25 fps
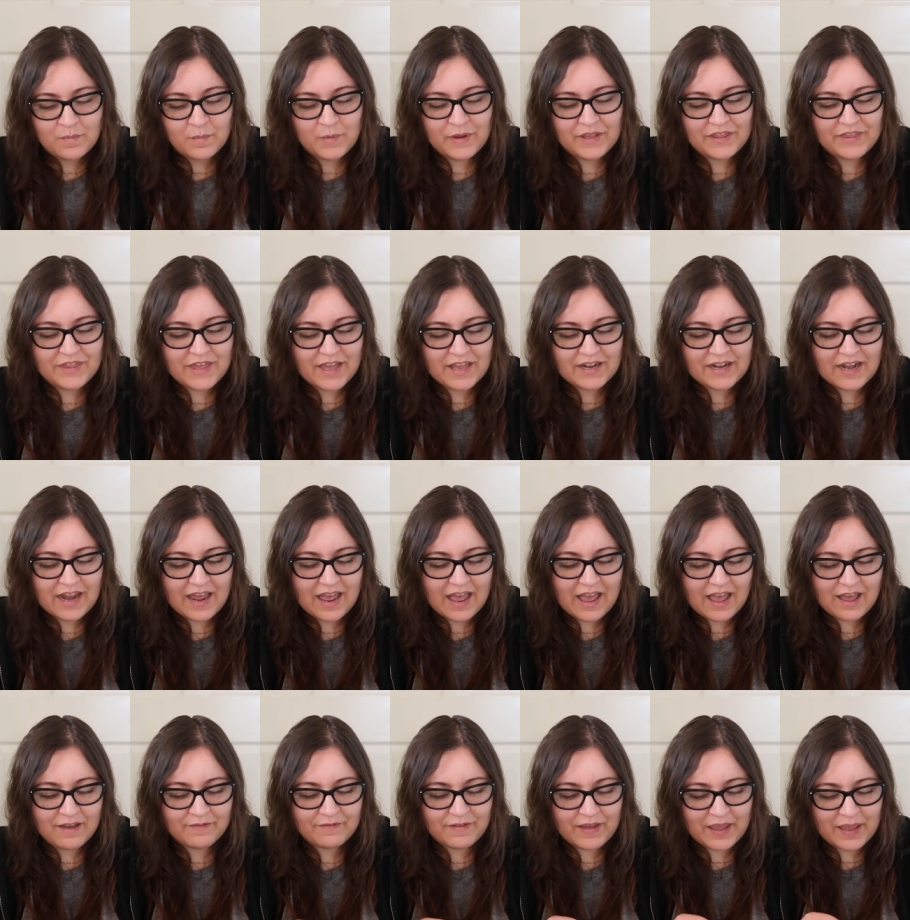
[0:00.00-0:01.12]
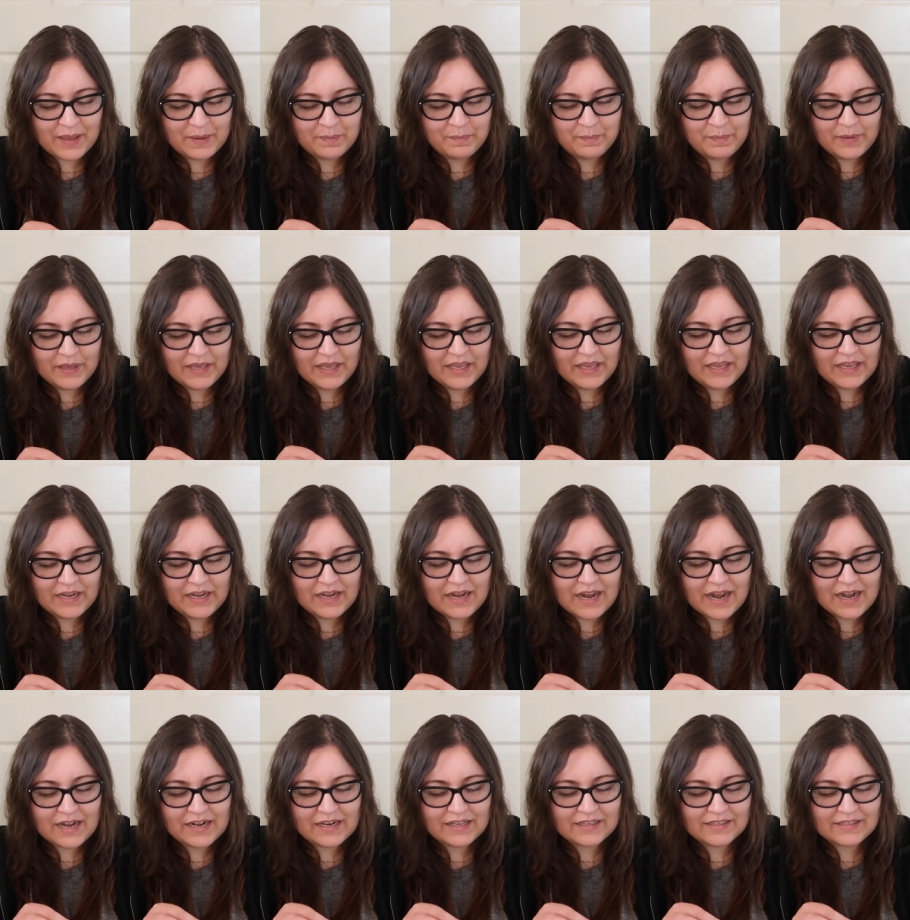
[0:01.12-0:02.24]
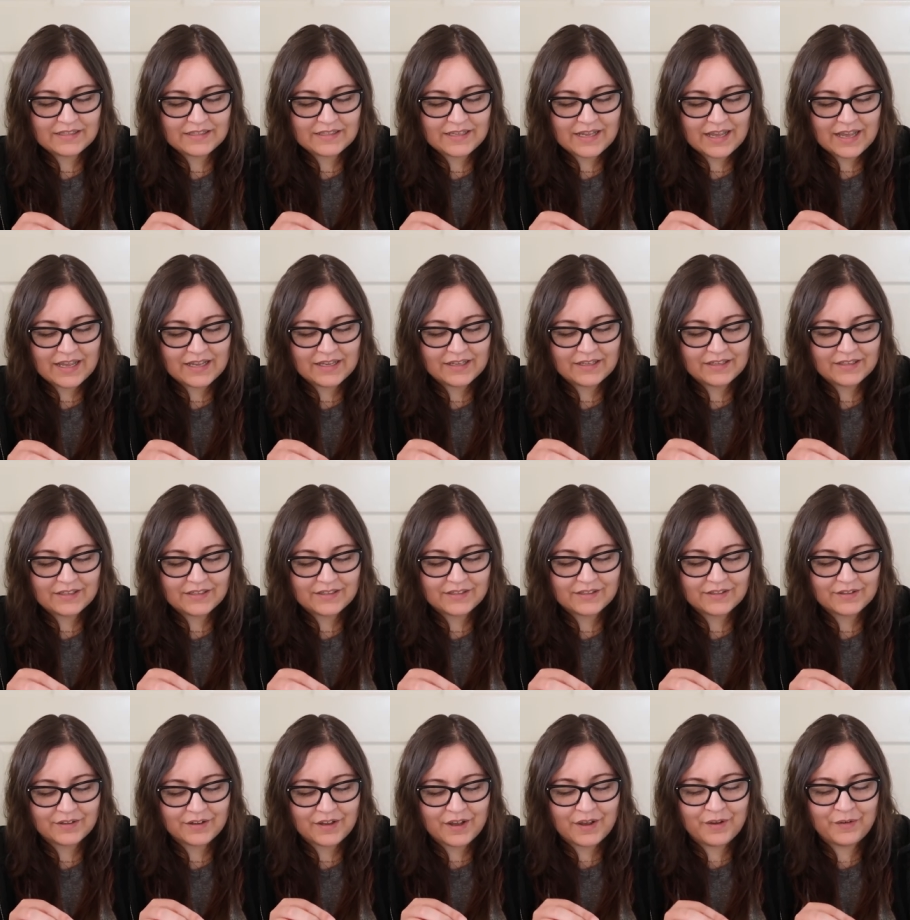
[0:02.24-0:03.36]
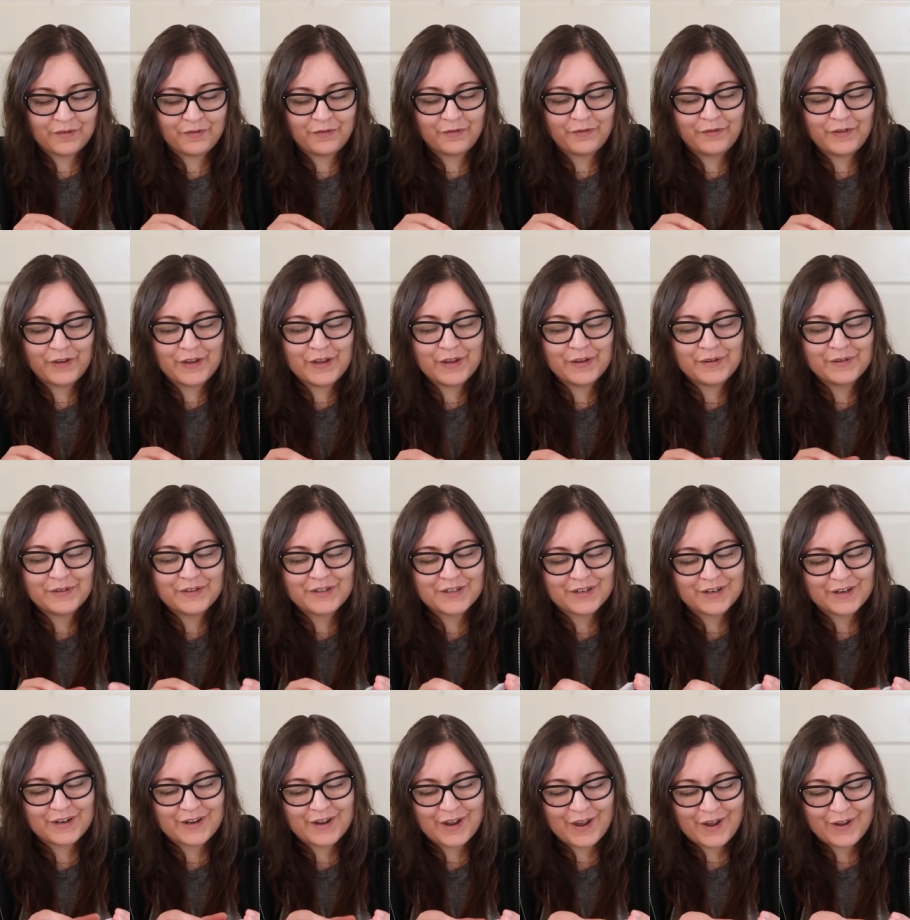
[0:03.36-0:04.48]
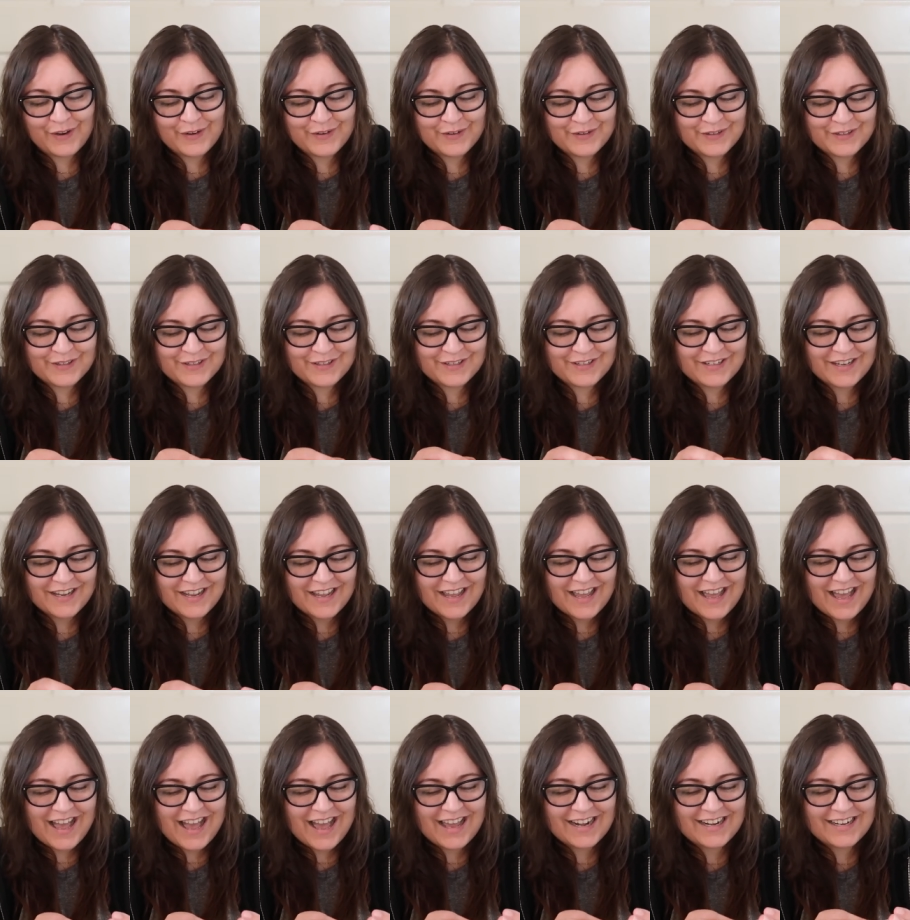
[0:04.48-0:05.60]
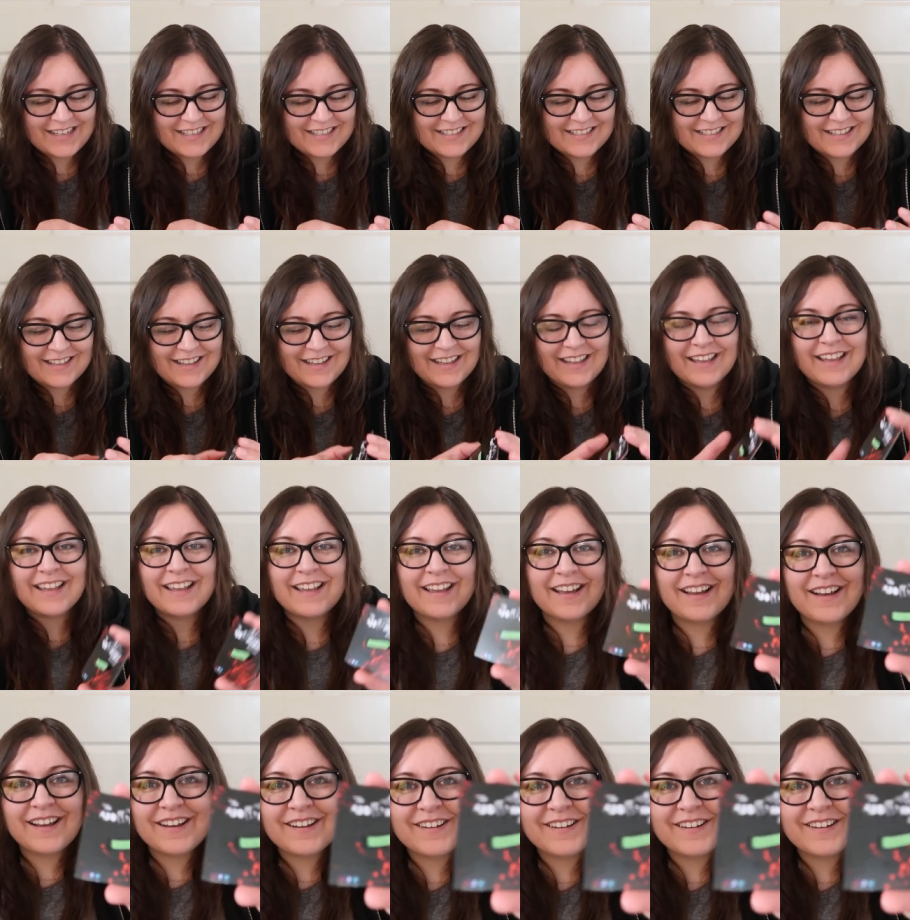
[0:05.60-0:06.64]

We then have a pin and it says Future Ghost, and it's like,